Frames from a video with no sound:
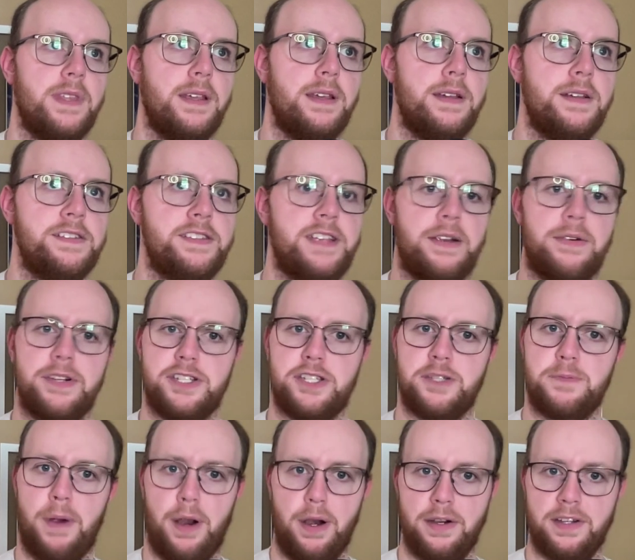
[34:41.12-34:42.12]
Sarah
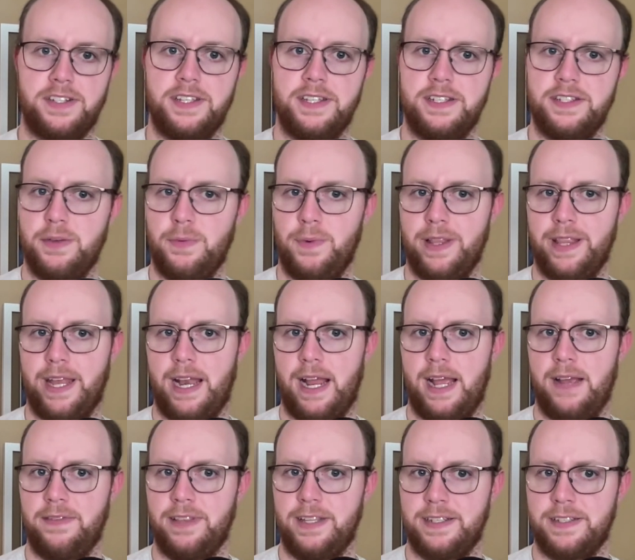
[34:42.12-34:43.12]
Sparks is the one that
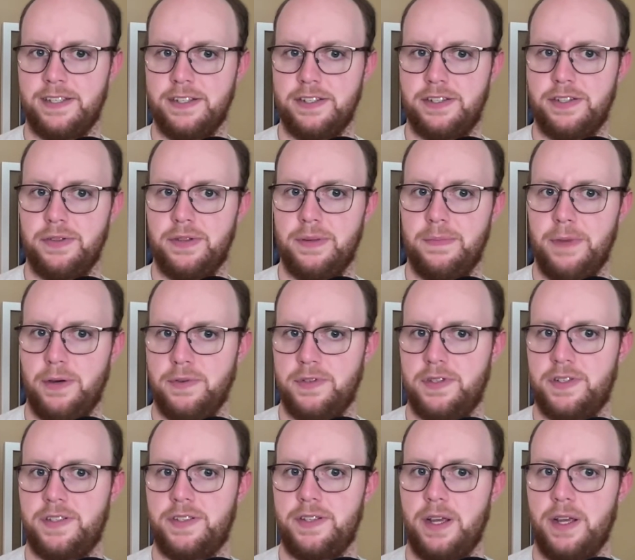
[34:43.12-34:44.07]
I've listened to the most.